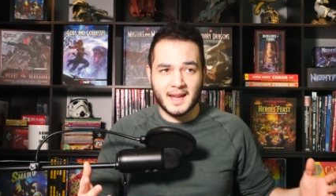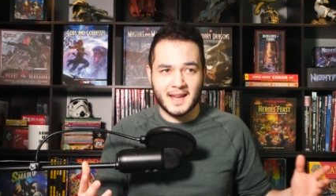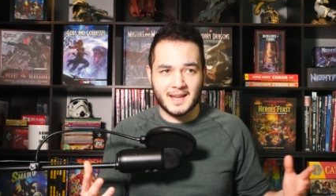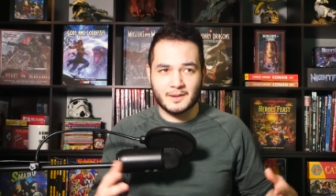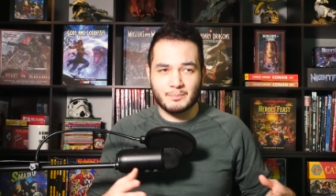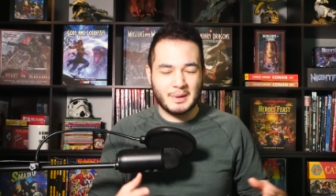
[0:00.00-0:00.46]

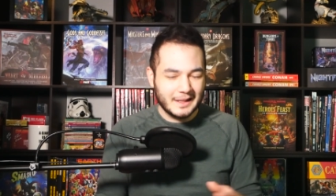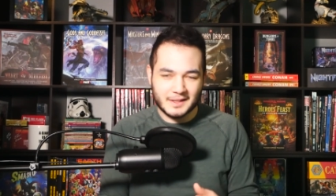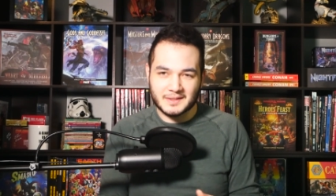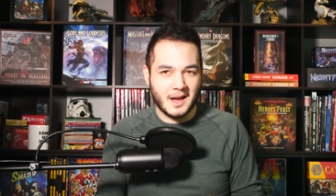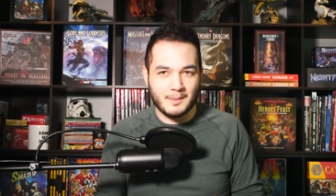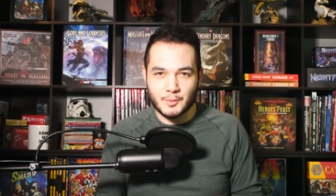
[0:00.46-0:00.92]
And by
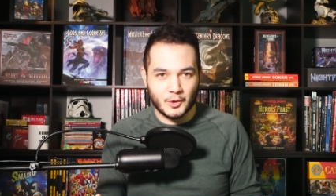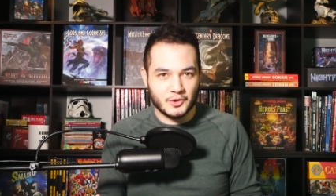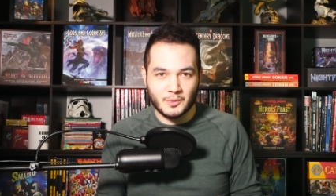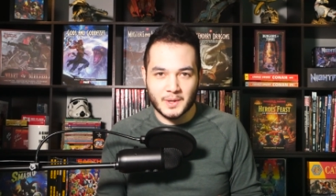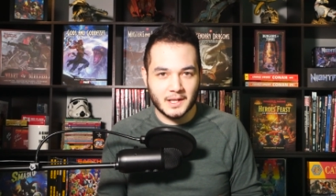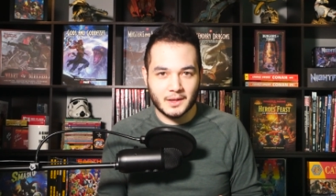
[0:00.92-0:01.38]
the time you're
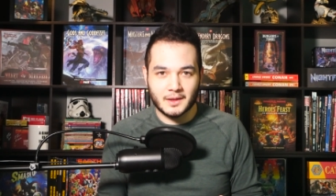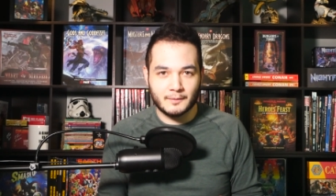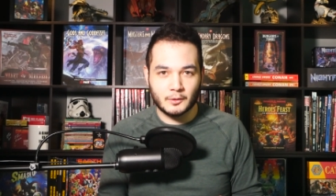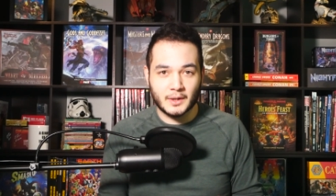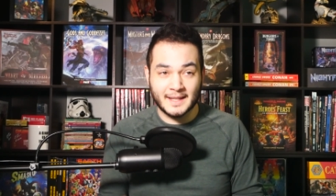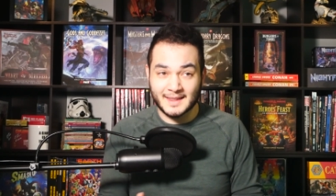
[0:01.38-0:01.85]
at 20th
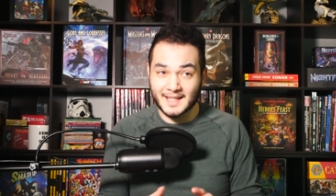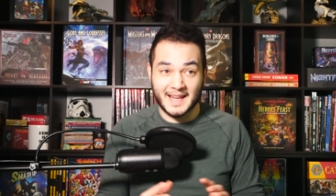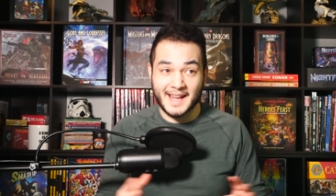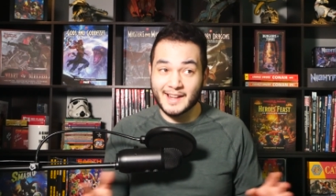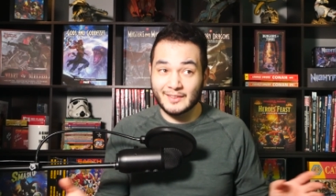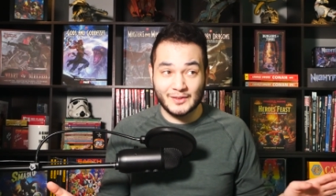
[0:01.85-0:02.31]
level, I
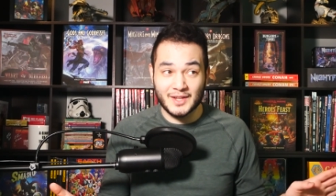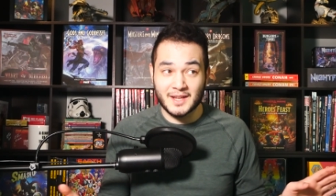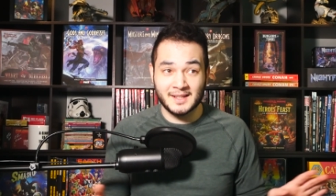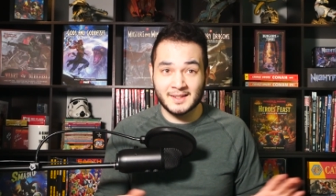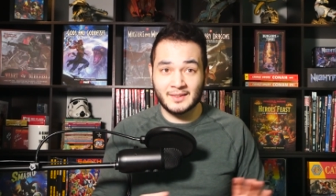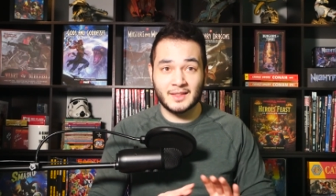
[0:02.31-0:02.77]
think
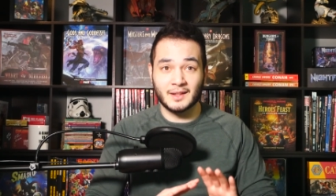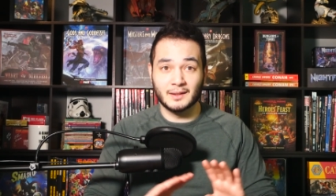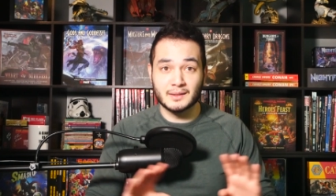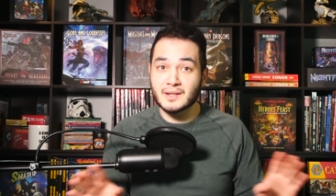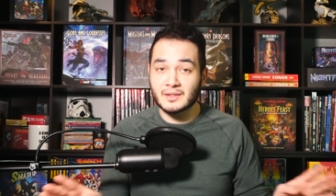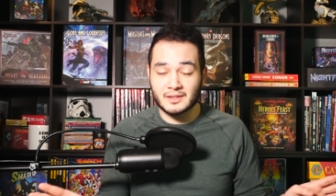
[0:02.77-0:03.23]
AC is the
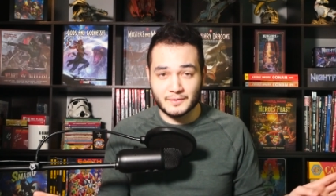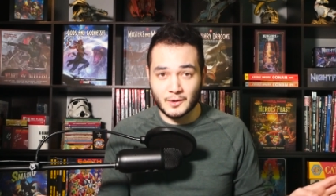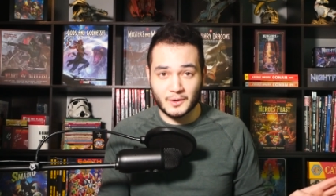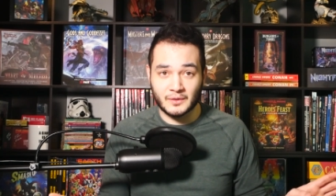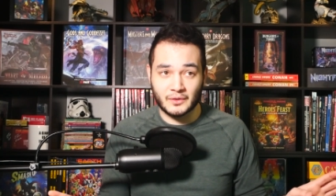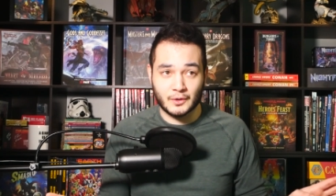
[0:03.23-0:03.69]
least of
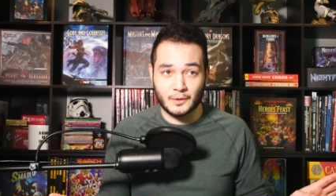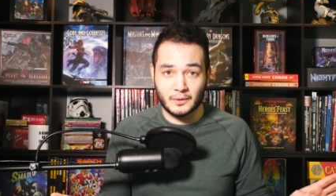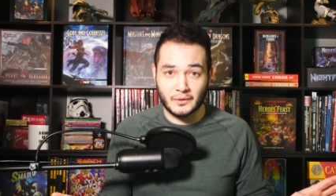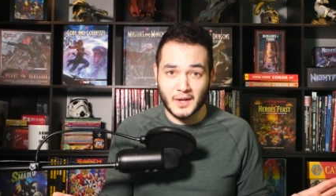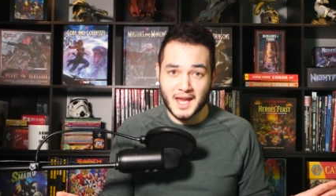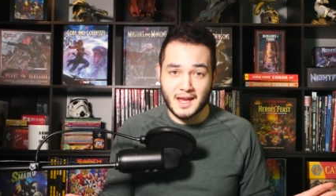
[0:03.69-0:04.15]
your
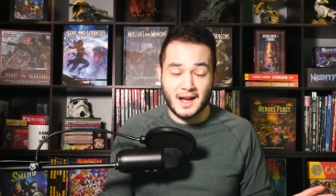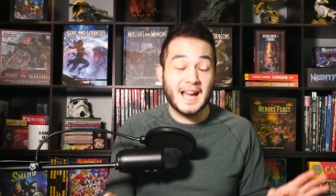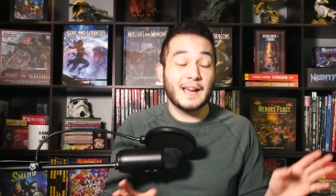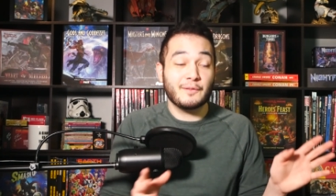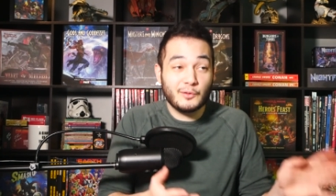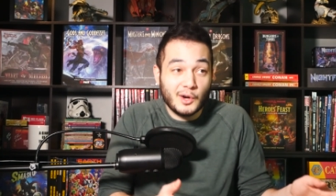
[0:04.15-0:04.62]
concerns.
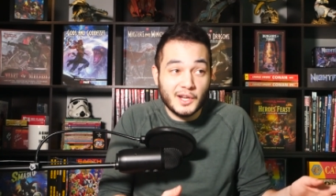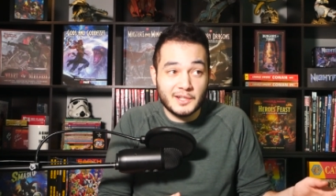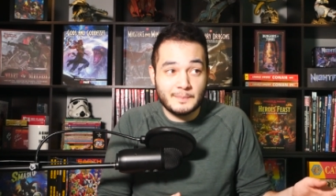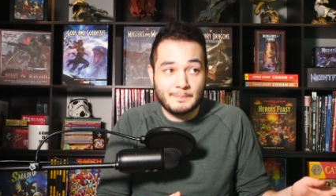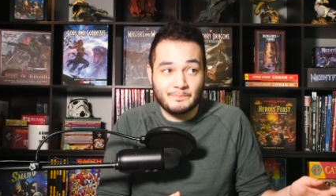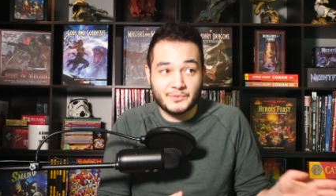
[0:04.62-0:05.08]
I have
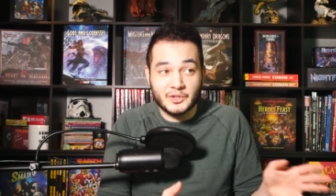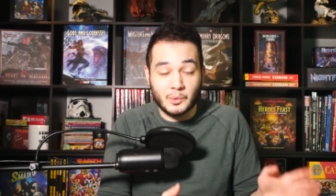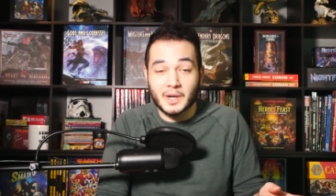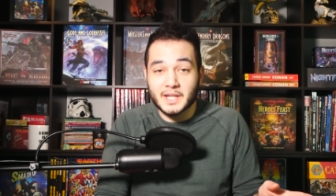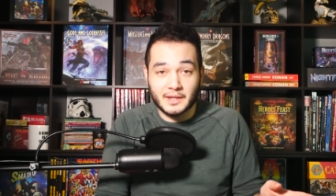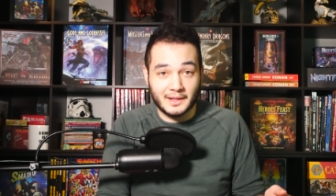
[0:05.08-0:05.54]
run
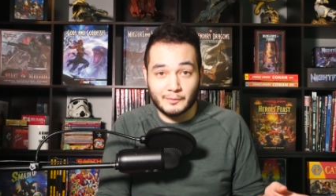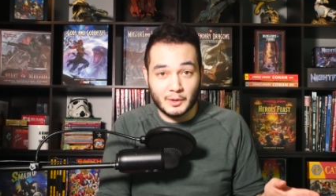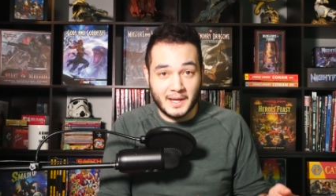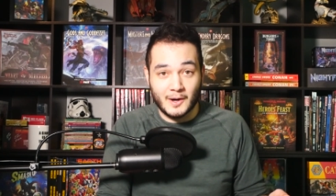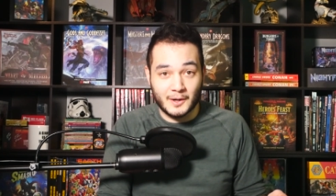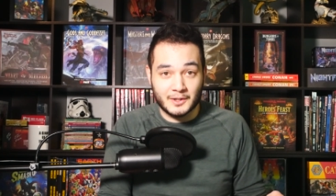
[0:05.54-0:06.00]
20th
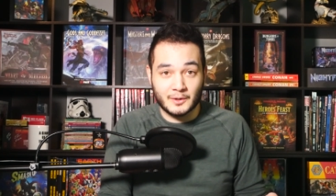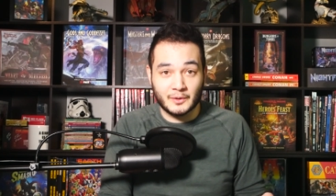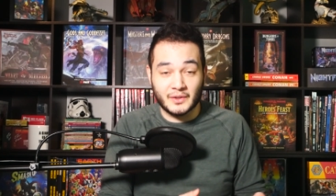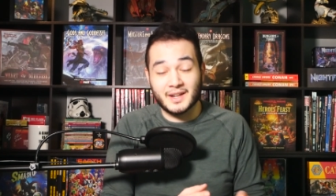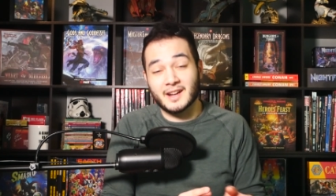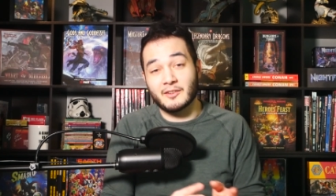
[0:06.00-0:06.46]
level
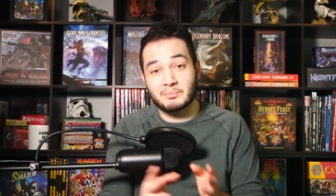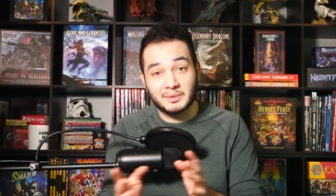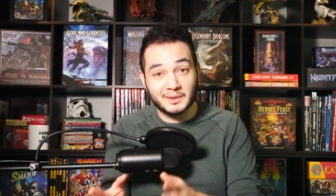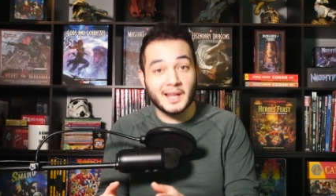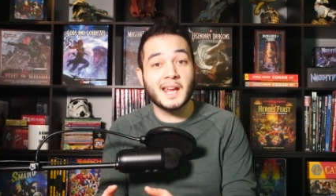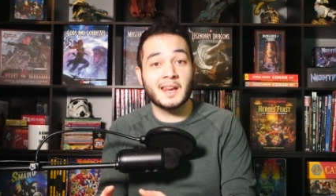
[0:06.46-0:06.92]
characters and I've
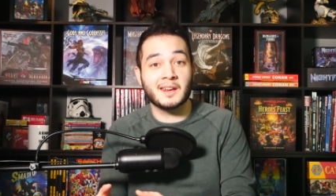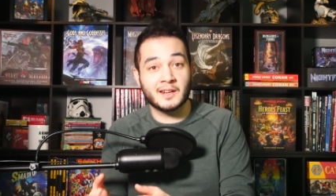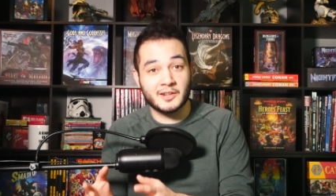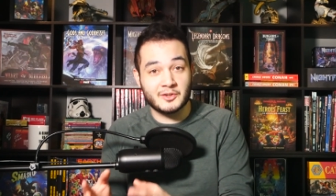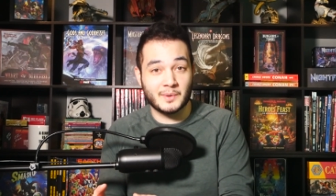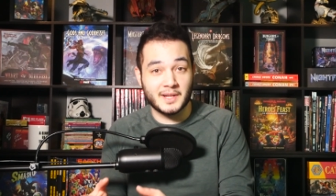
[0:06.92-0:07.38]
played
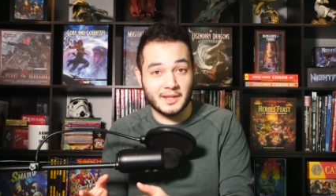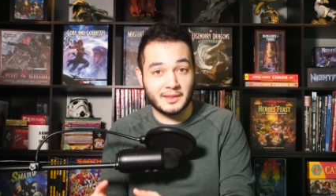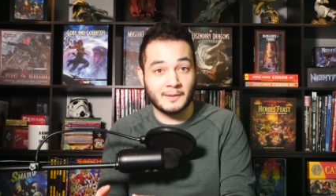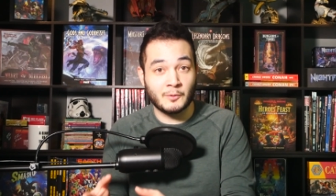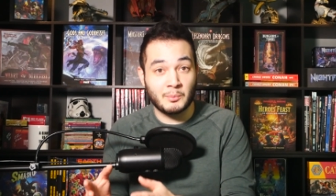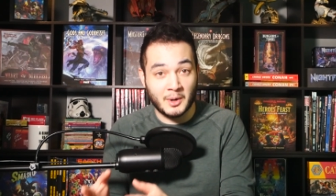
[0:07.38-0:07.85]
in a
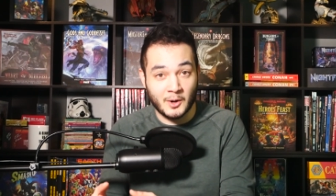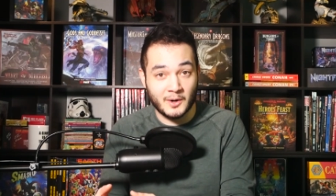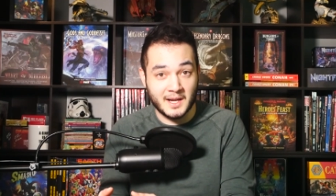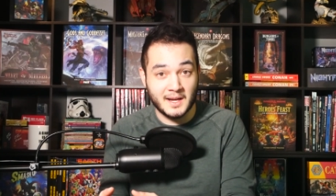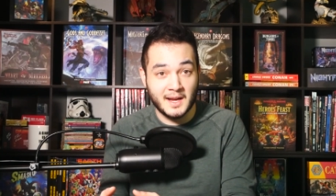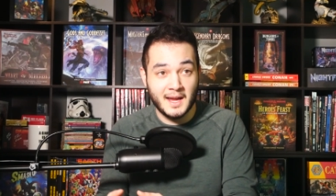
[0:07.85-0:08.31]
20th level
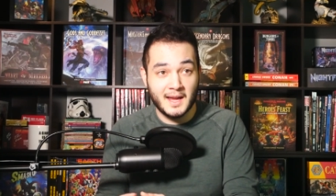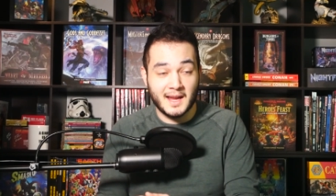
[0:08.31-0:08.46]
party,